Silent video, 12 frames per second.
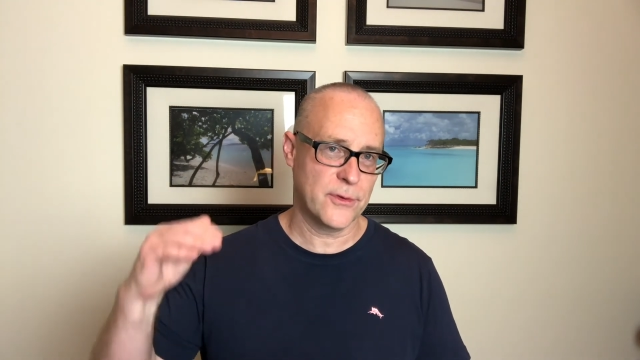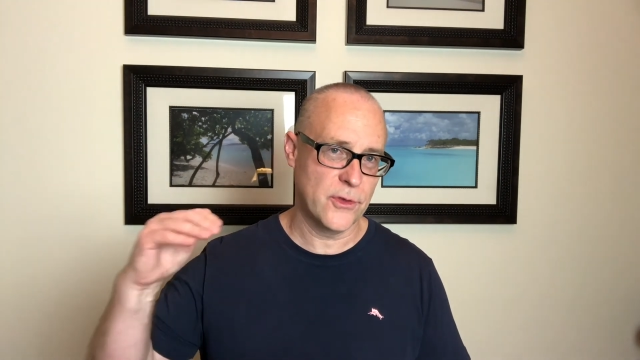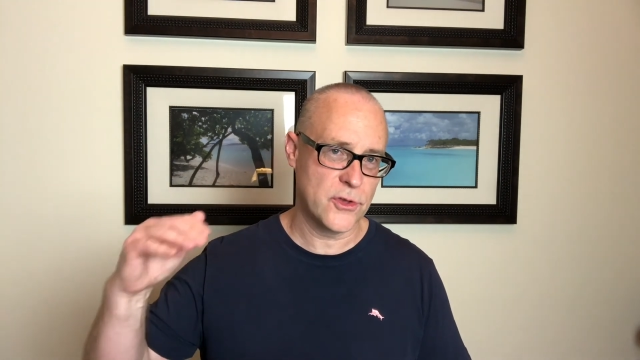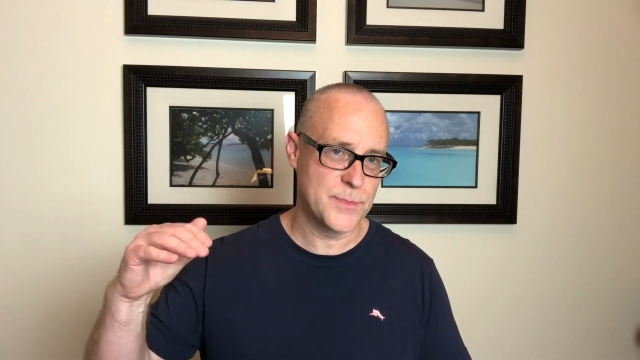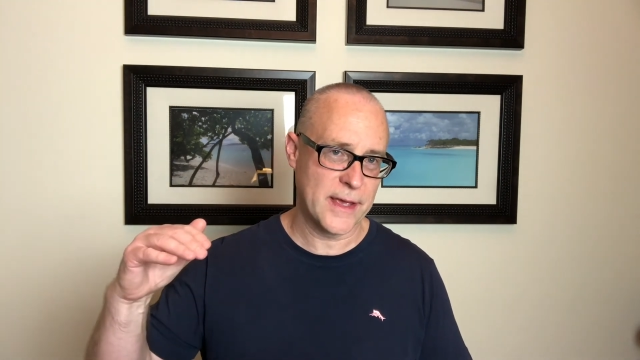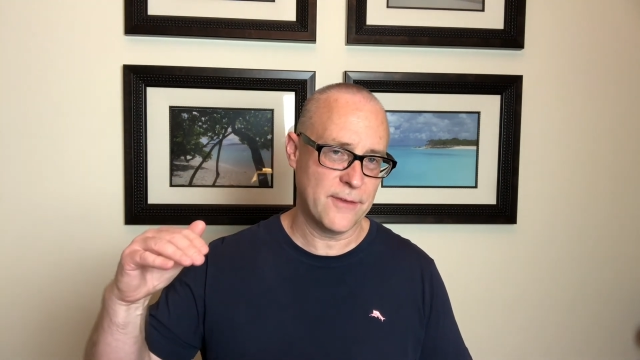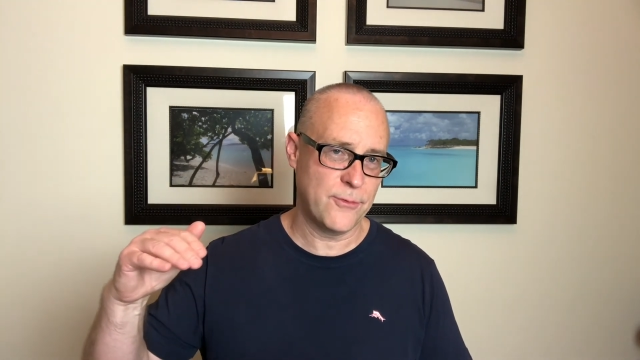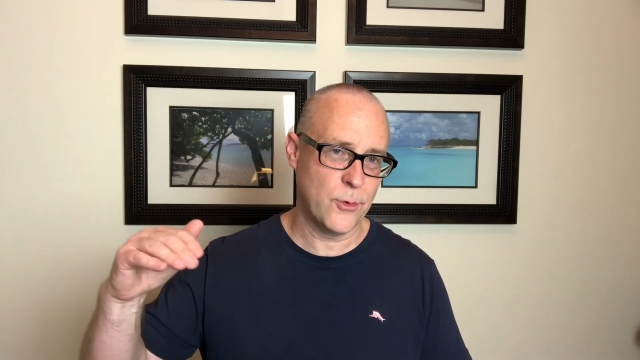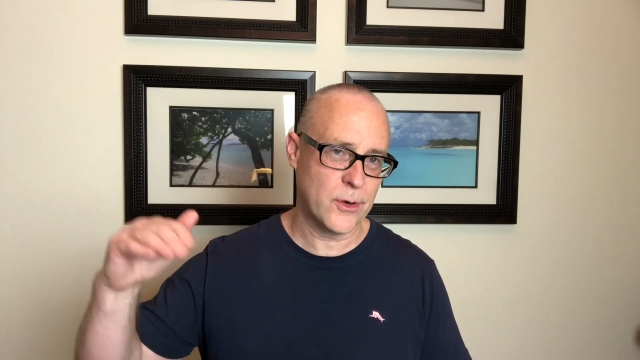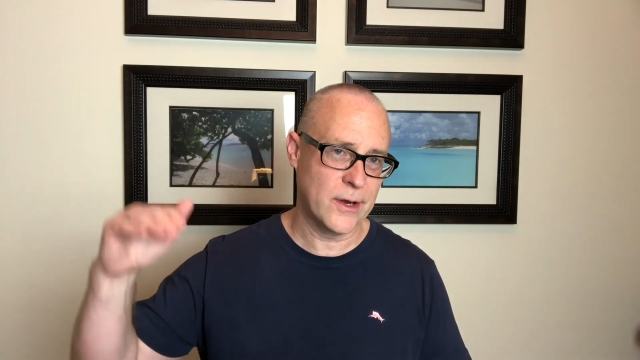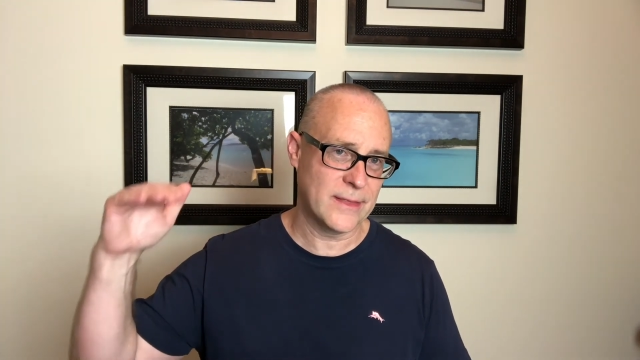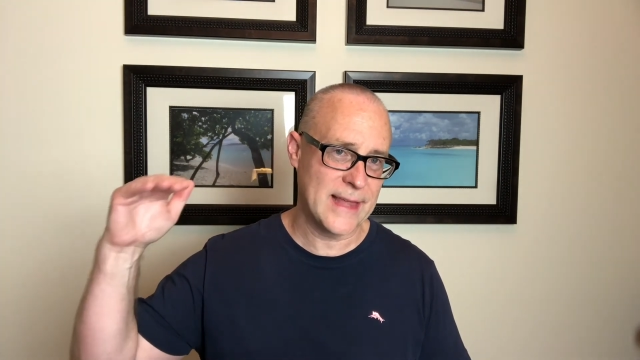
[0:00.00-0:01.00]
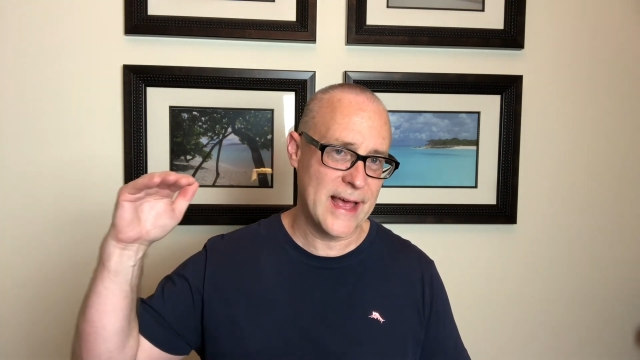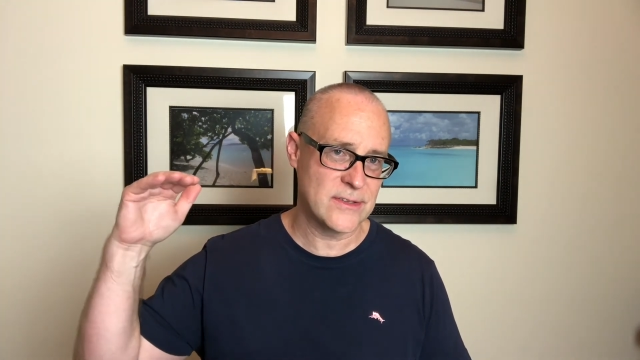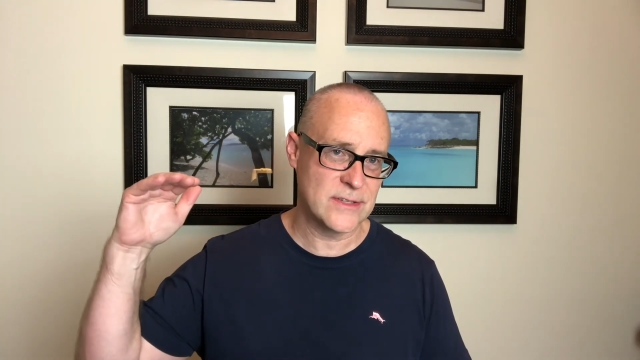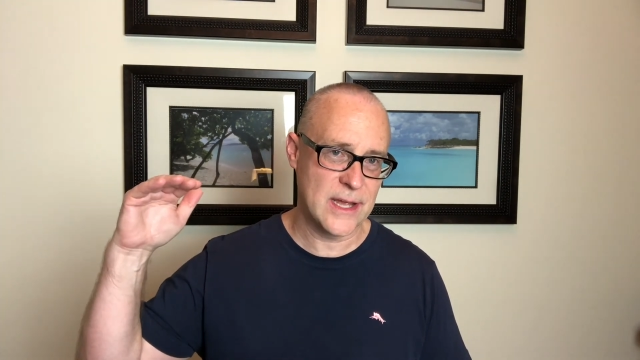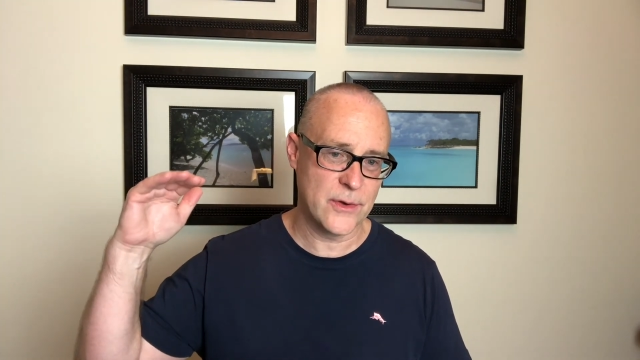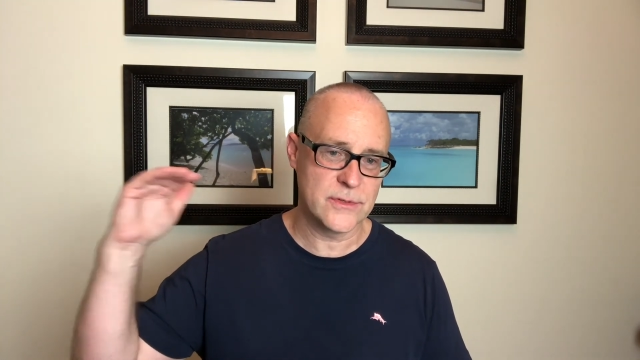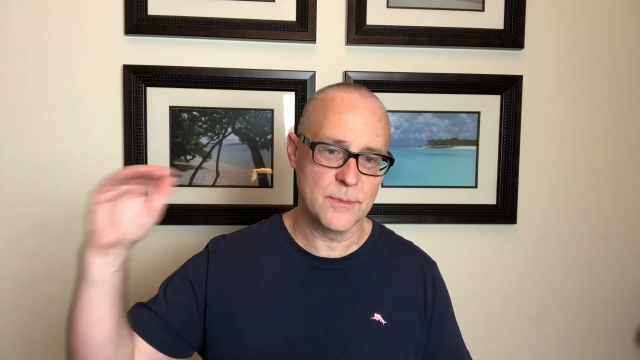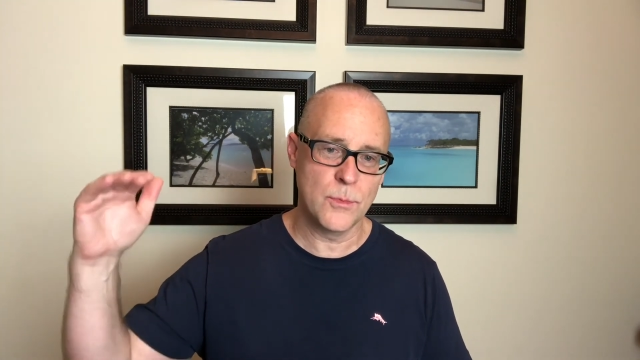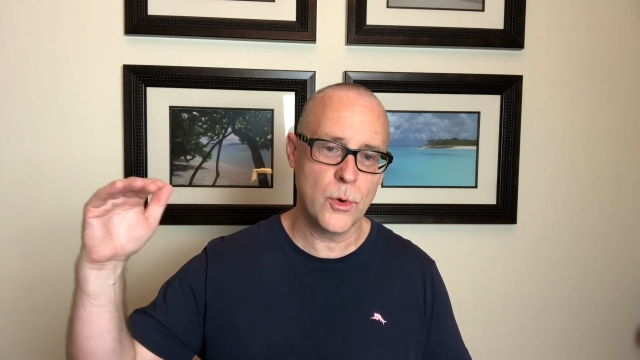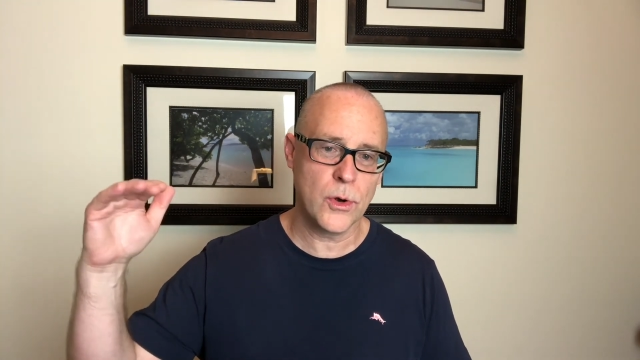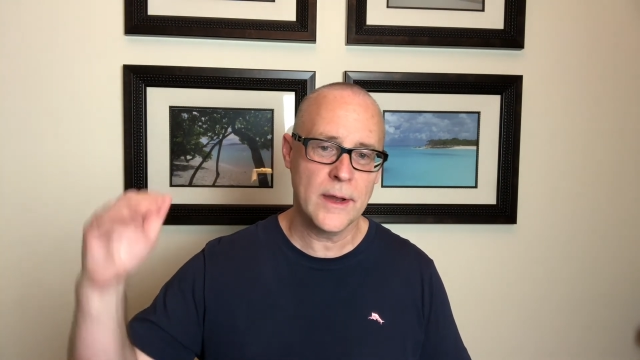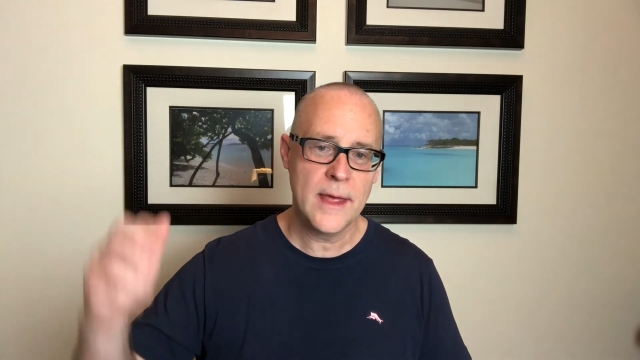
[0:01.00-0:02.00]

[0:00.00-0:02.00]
those making $400,000 or more,